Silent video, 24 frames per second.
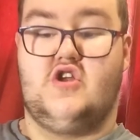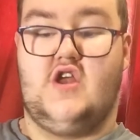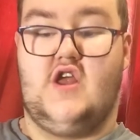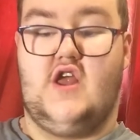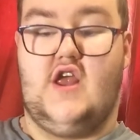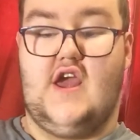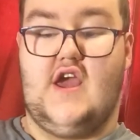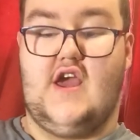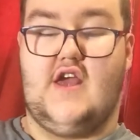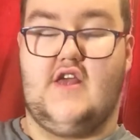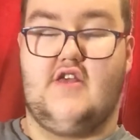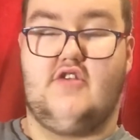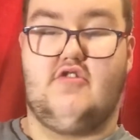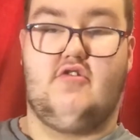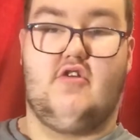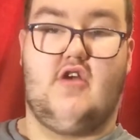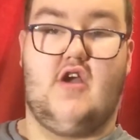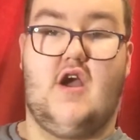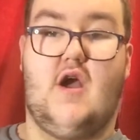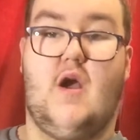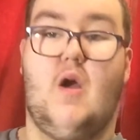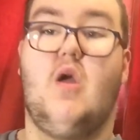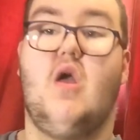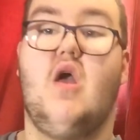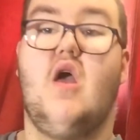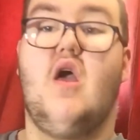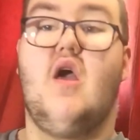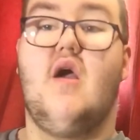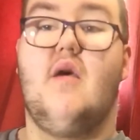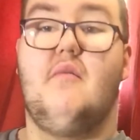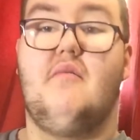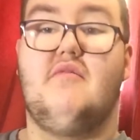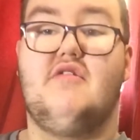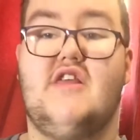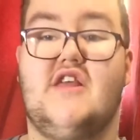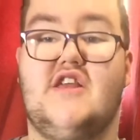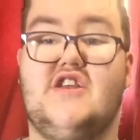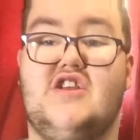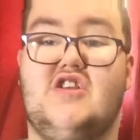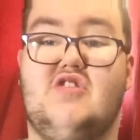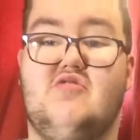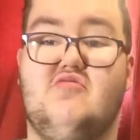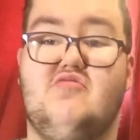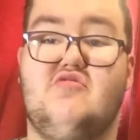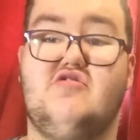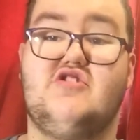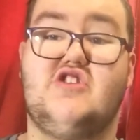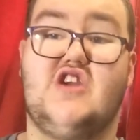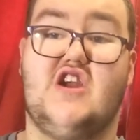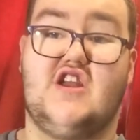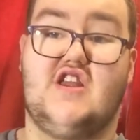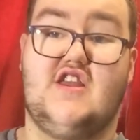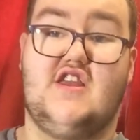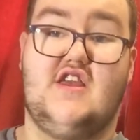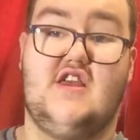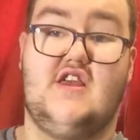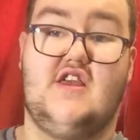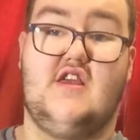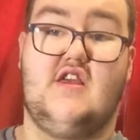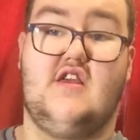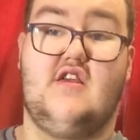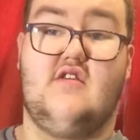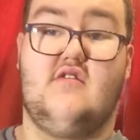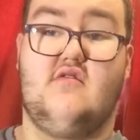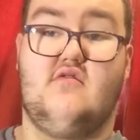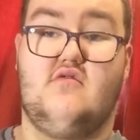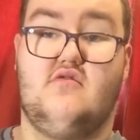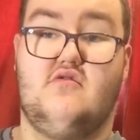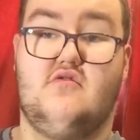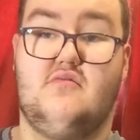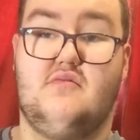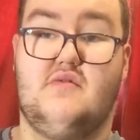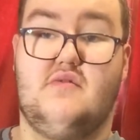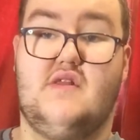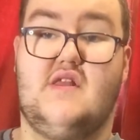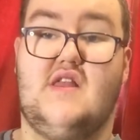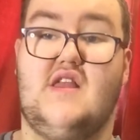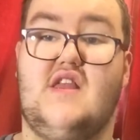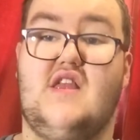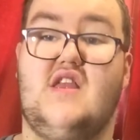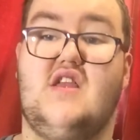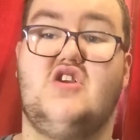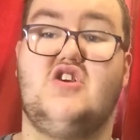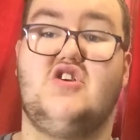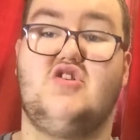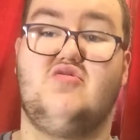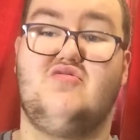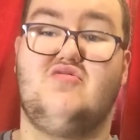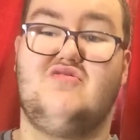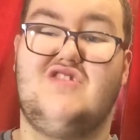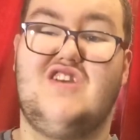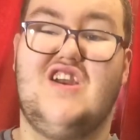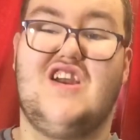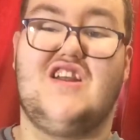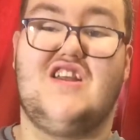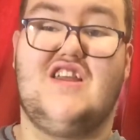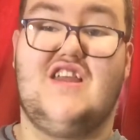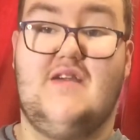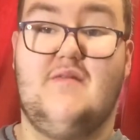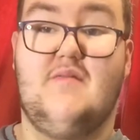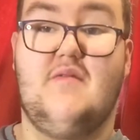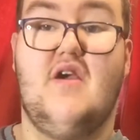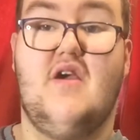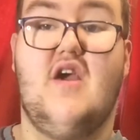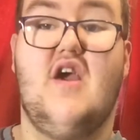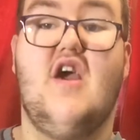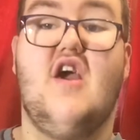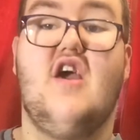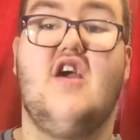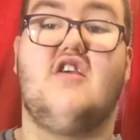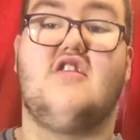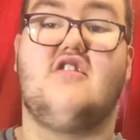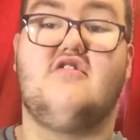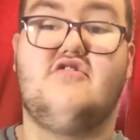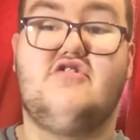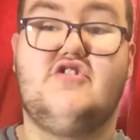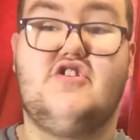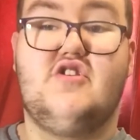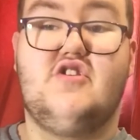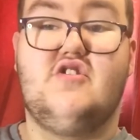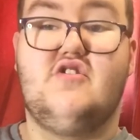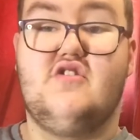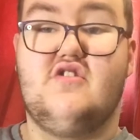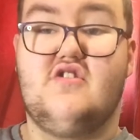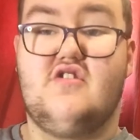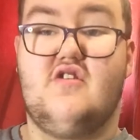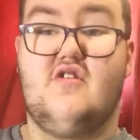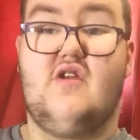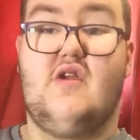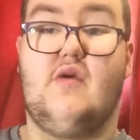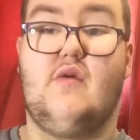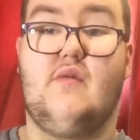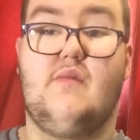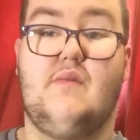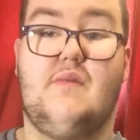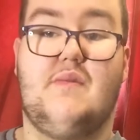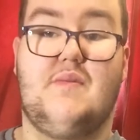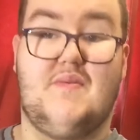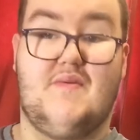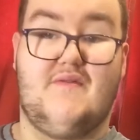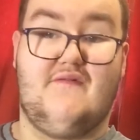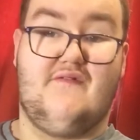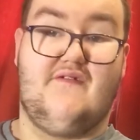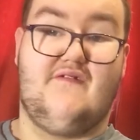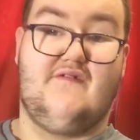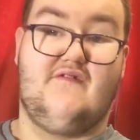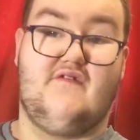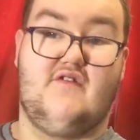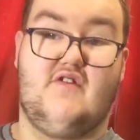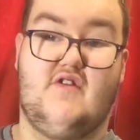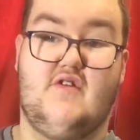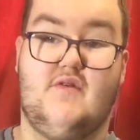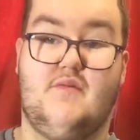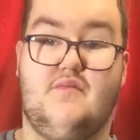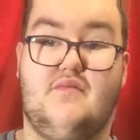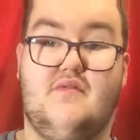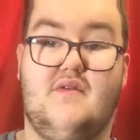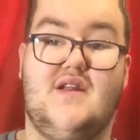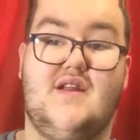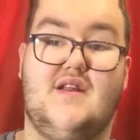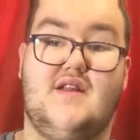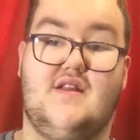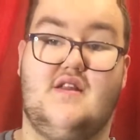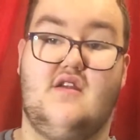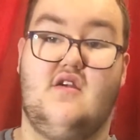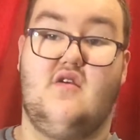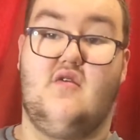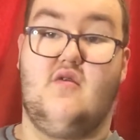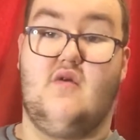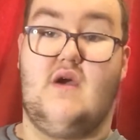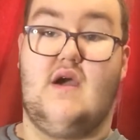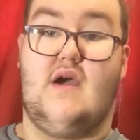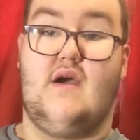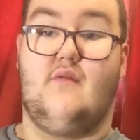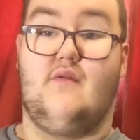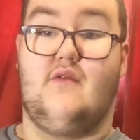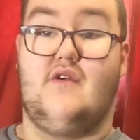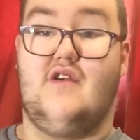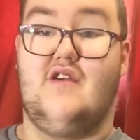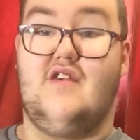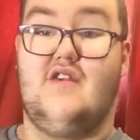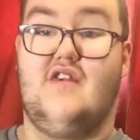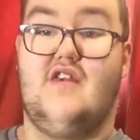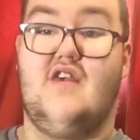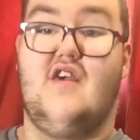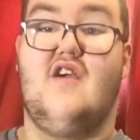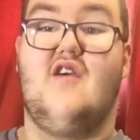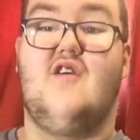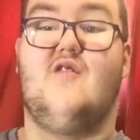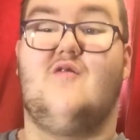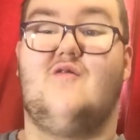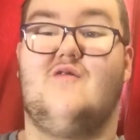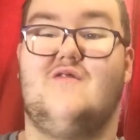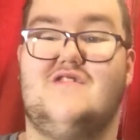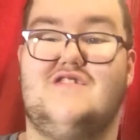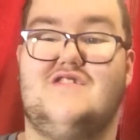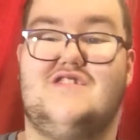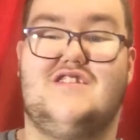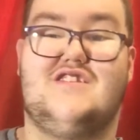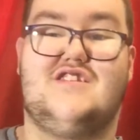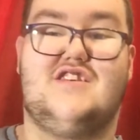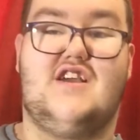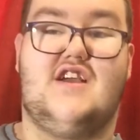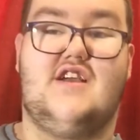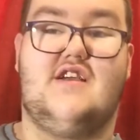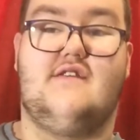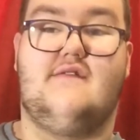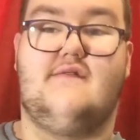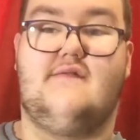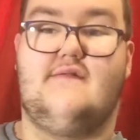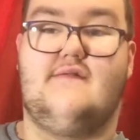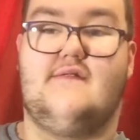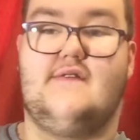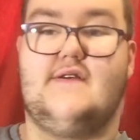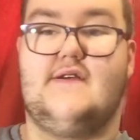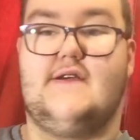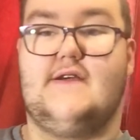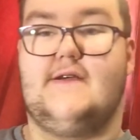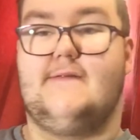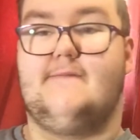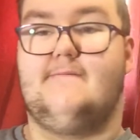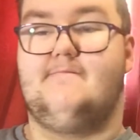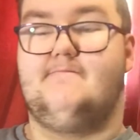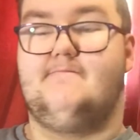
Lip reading: he asked her out, but then she rejected it. But then she rejected him, so he for Sabrina to go out with, which is kind of like,